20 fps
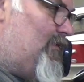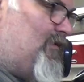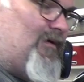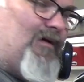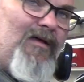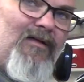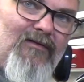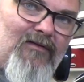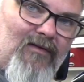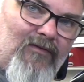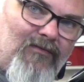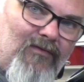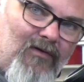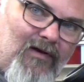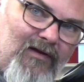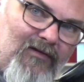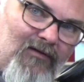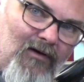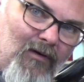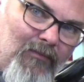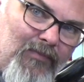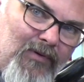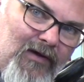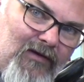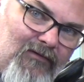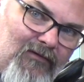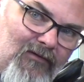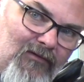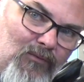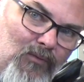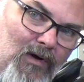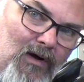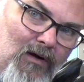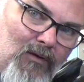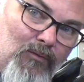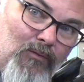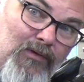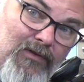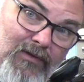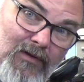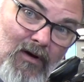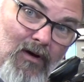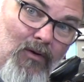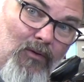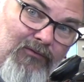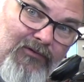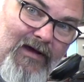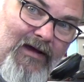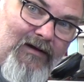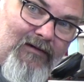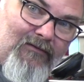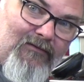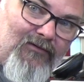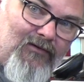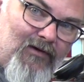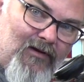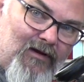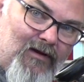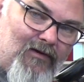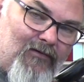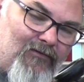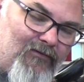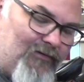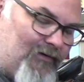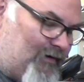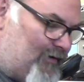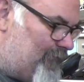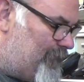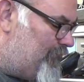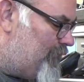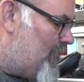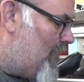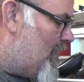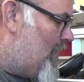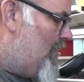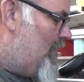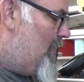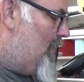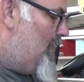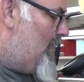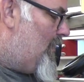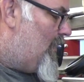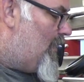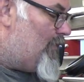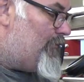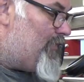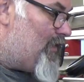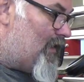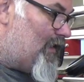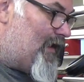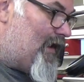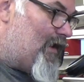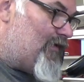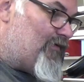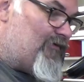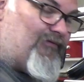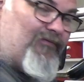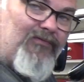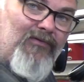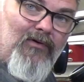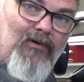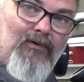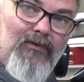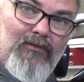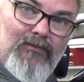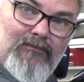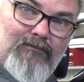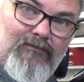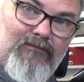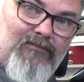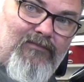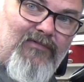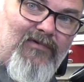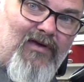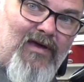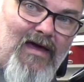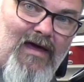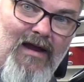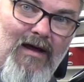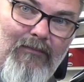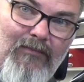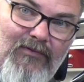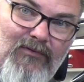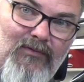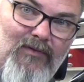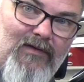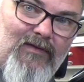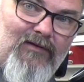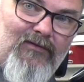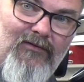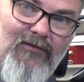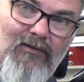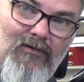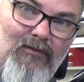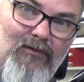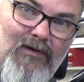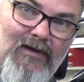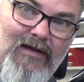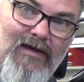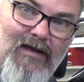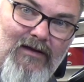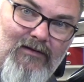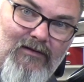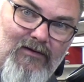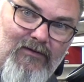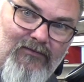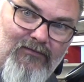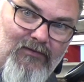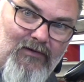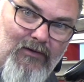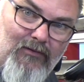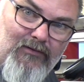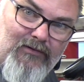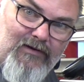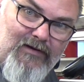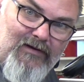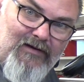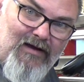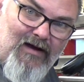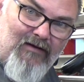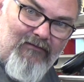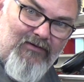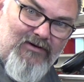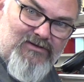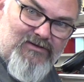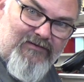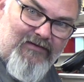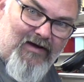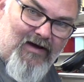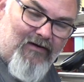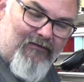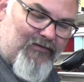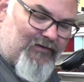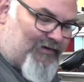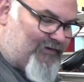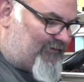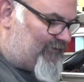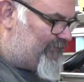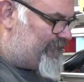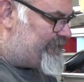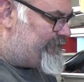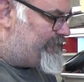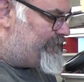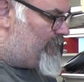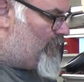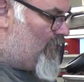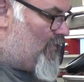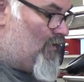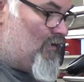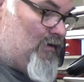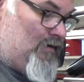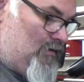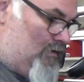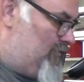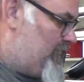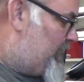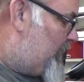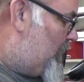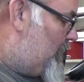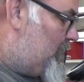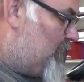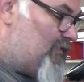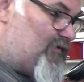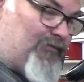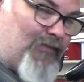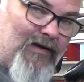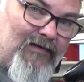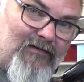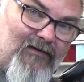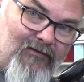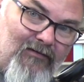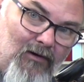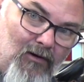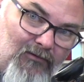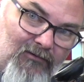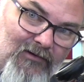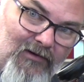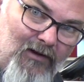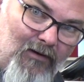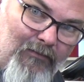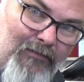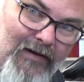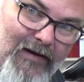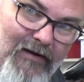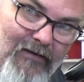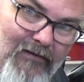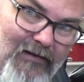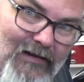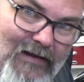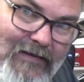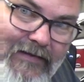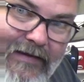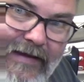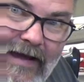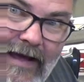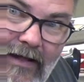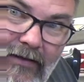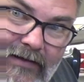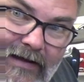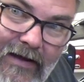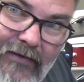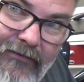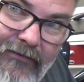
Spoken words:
into the very top piece as well, with the holes hidden so you don't see them, but allow the flow to get up between the two and to get good flow and good coverage of galvanizing. So let's make these holes a little bigger to let the gal get